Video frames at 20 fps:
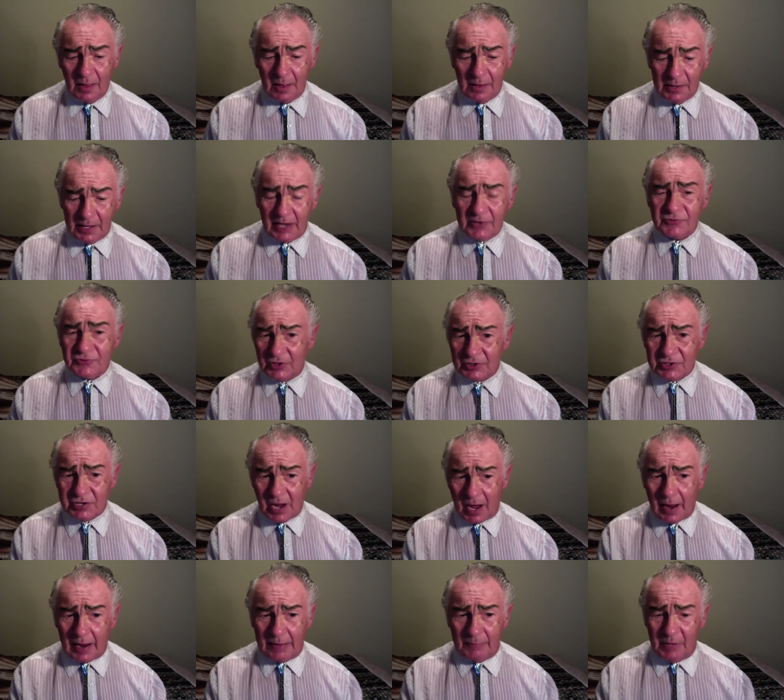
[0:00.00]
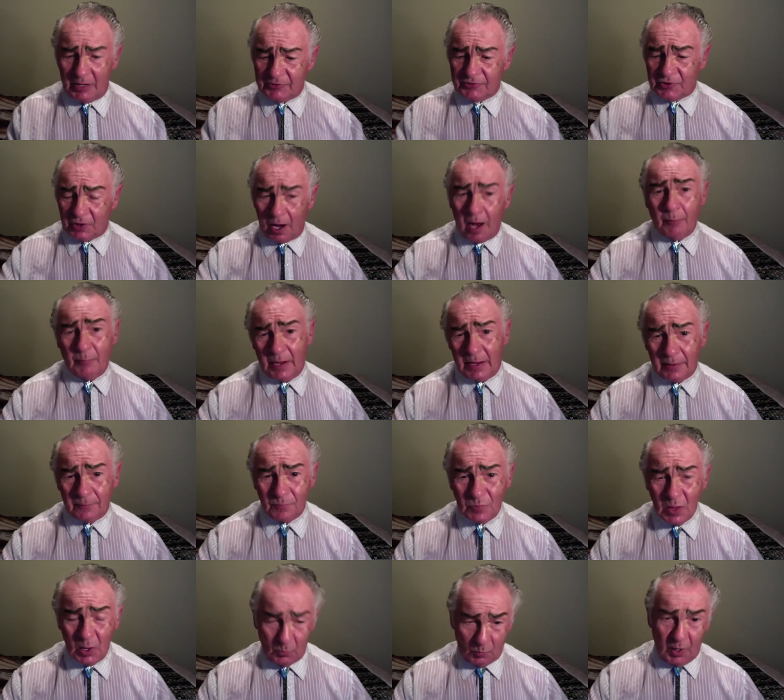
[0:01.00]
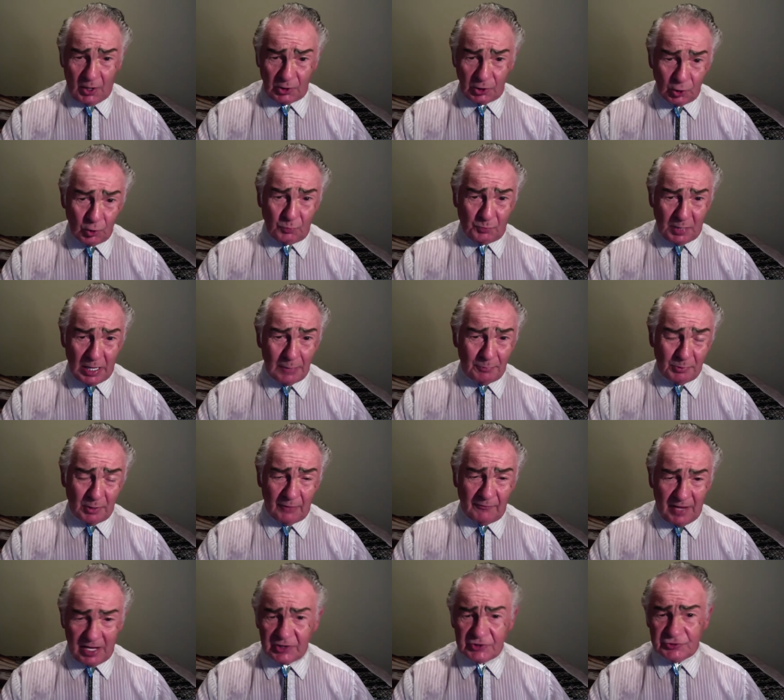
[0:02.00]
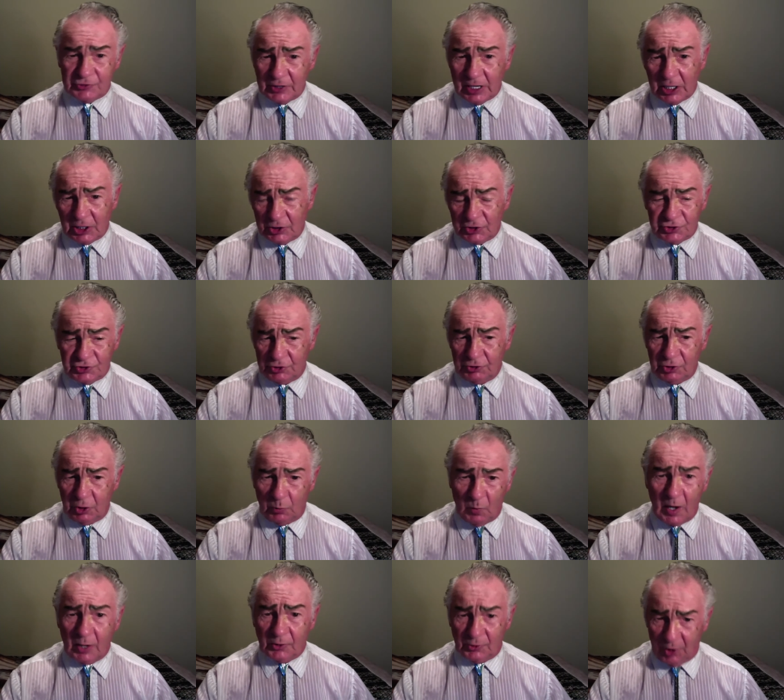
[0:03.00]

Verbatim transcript: Yes, the time is coming when you people of Israel and Judah will